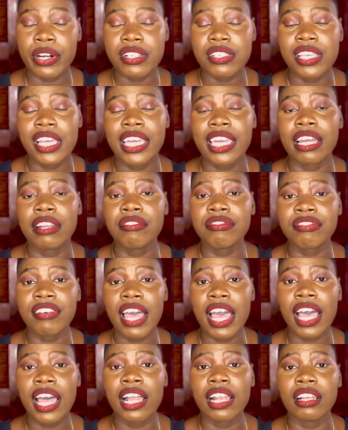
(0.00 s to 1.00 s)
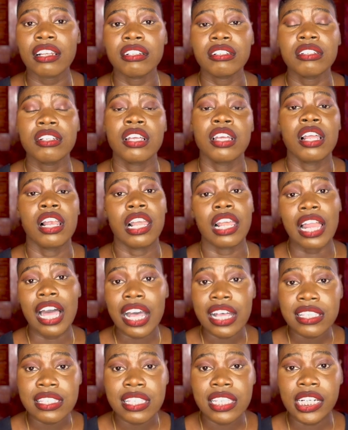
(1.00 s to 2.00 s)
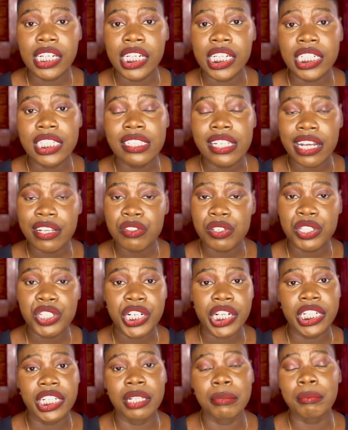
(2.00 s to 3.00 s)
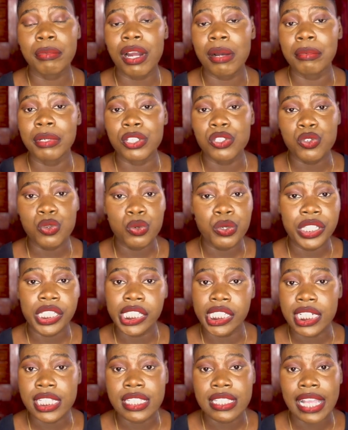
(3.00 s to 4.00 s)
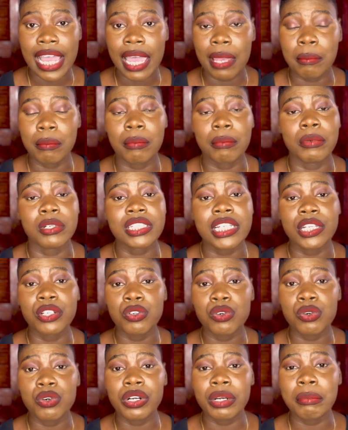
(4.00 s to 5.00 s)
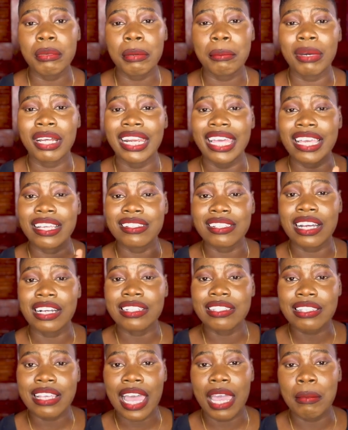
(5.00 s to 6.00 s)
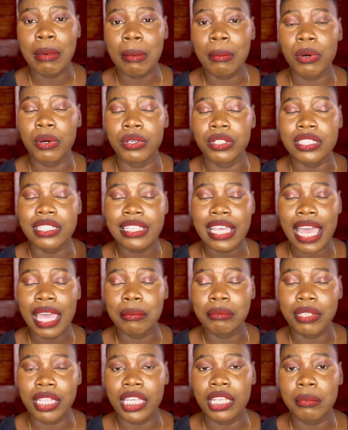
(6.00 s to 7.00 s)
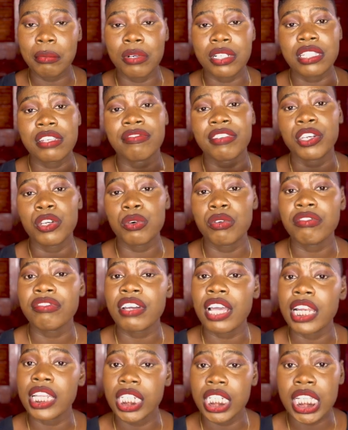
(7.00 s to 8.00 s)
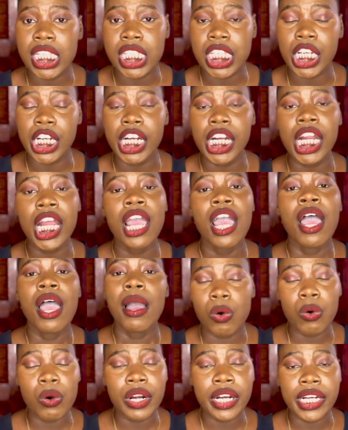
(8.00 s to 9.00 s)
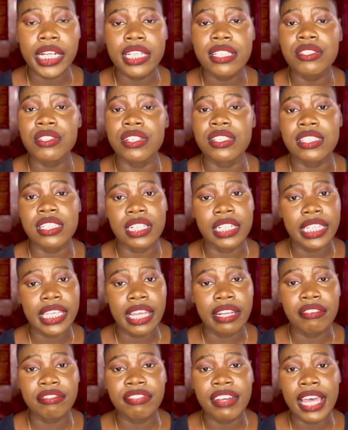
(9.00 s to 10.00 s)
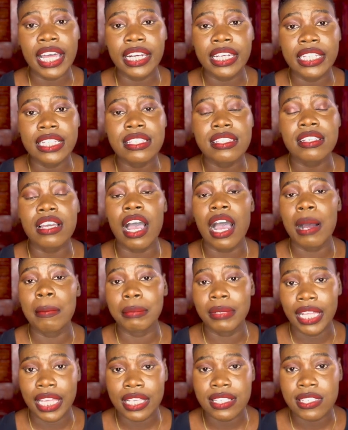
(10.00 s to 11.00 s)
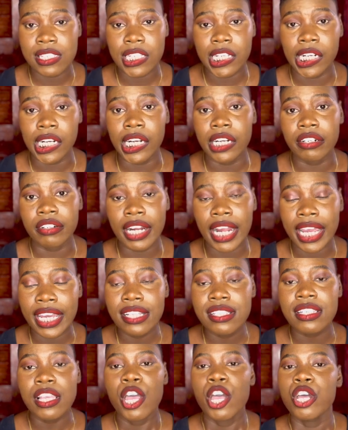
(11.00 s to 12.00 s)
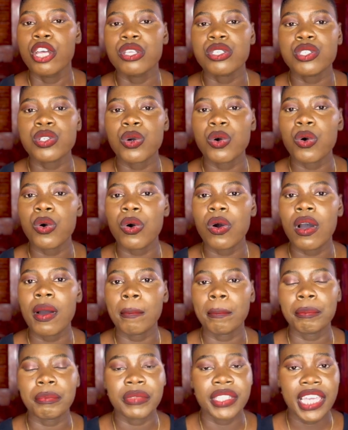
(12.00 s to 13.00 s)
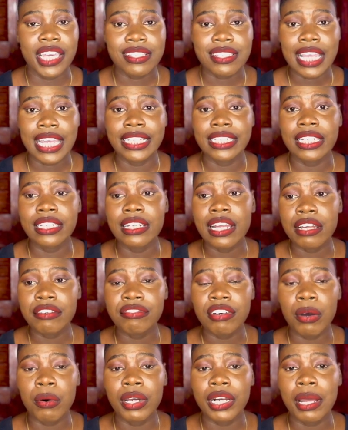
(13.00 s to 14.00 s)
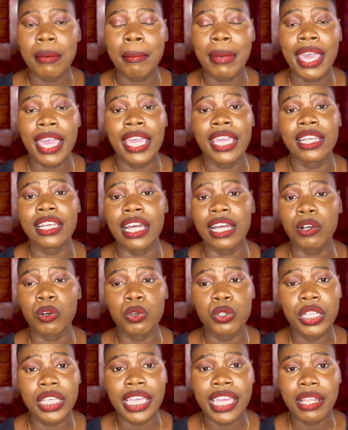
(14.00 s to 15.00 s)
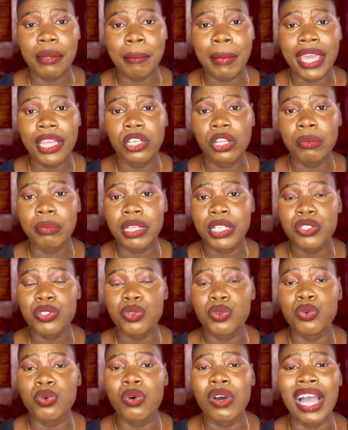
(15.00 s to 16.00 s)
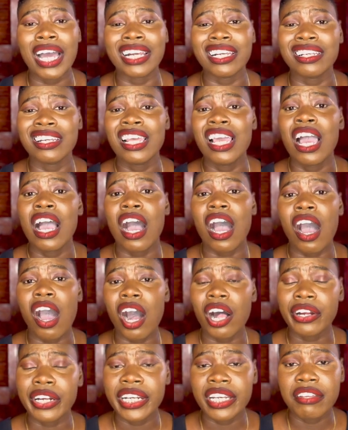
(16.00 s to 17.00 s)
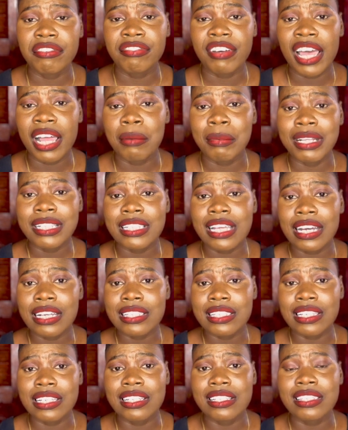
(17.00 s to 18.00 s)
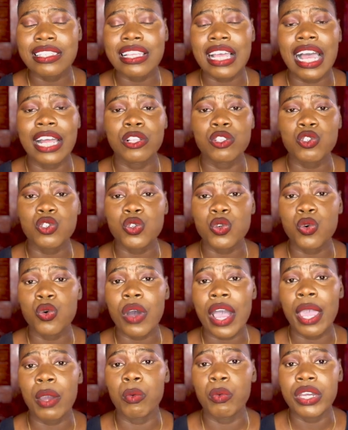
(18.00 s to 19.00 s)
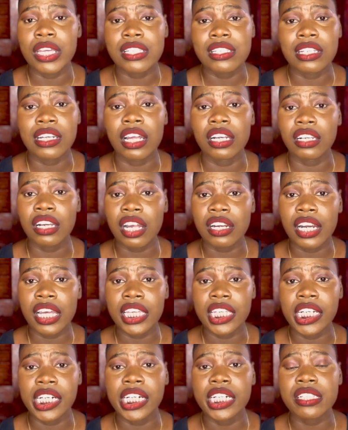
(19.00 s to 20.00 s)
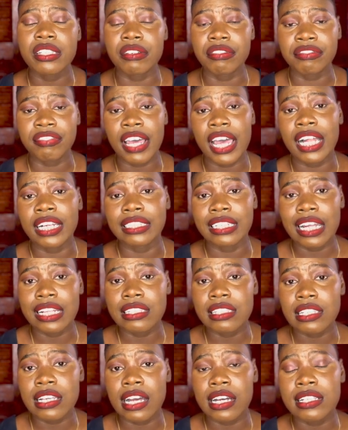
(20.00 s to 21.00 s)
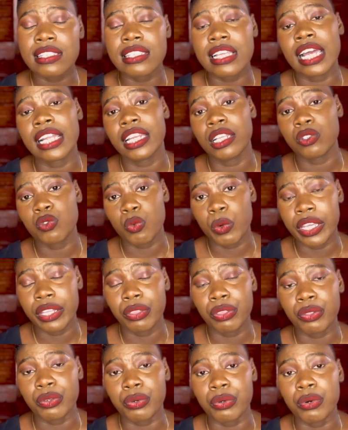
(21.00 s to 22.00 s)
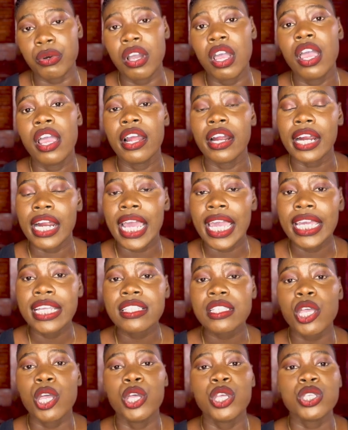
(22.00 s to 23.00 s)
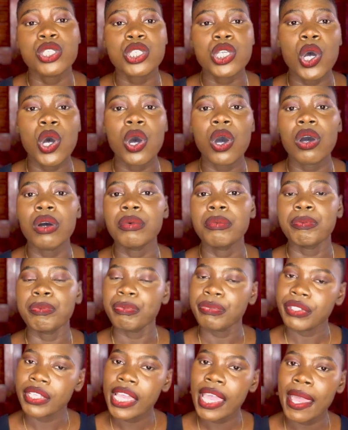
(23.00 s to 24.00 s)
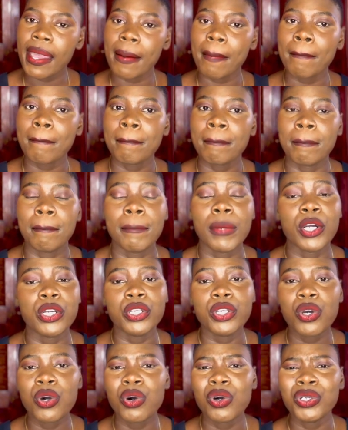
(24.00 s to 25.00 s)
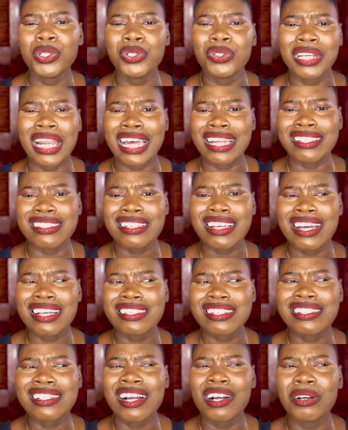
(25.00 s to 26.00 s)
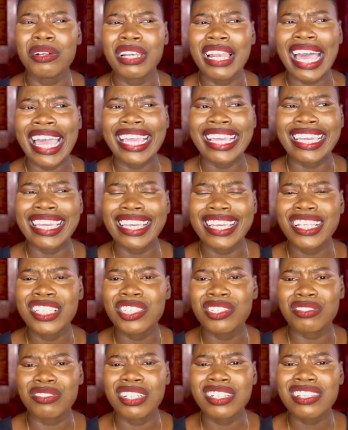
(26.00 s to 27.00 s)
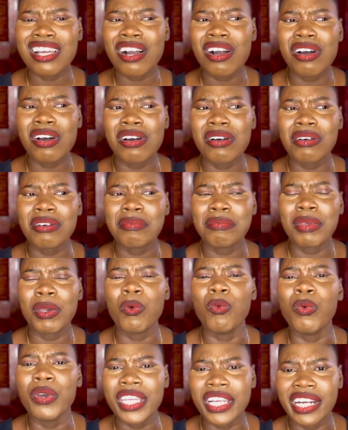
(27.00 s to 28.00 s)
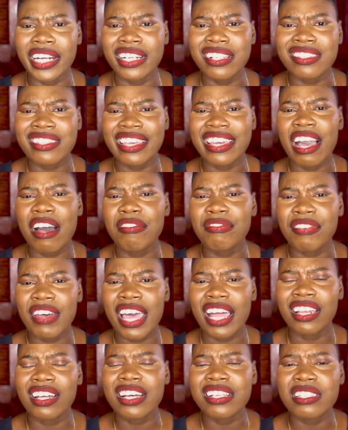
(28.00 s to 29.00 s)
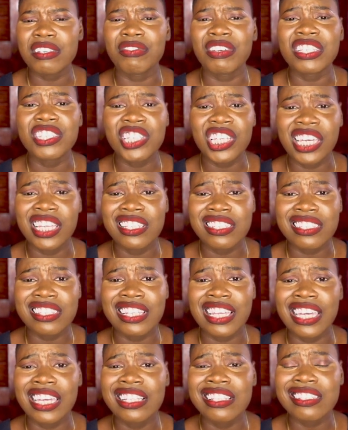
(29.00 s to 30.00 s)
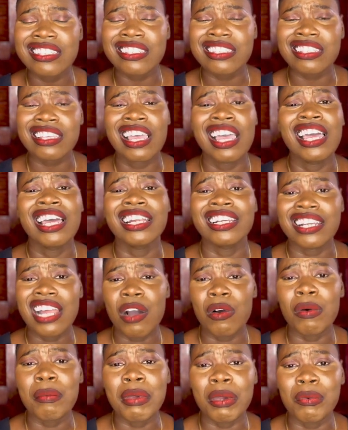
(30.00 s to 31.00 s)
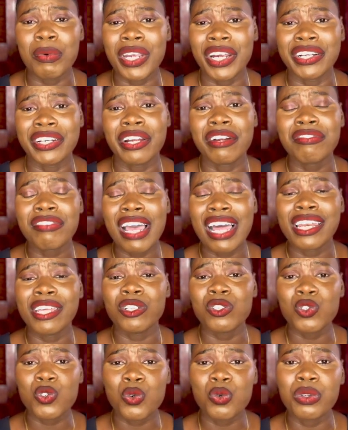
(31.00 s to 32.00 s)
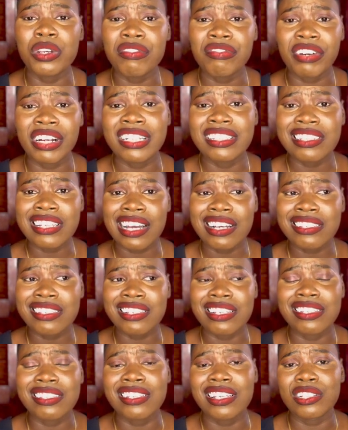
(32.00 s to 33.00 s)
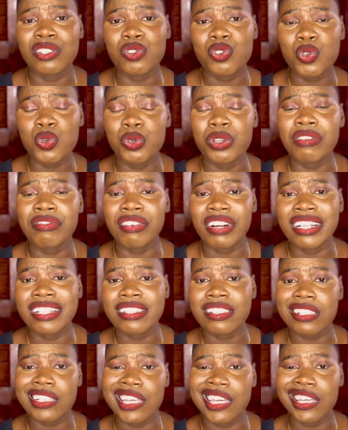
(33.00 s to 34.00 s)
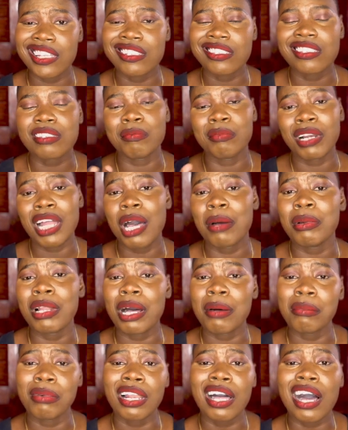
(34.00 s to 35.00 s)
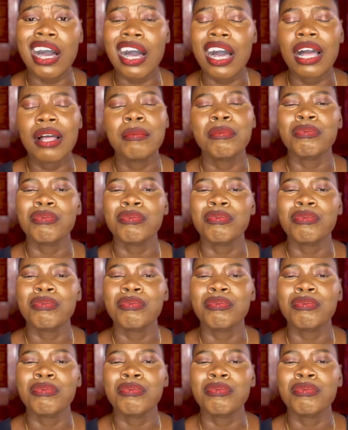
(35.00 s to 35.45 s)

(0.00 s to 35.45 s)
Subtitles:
So you can file last year tax return in probably 2 years time. But I don't remember the exact time date. But if you don't file it this year, no worries, you still can file it next year, right? So yes, I did that for one of mine. I couldn't get my W2 and I already filed my taxes, and so I waited another year to file that tax and it went through, right? So yeah, but don't do that, because it'll go like it'll go be weird. So you have file, because if you change states, that would be weird. You're filing 2 different taxes in 2 different states, blah blah blah.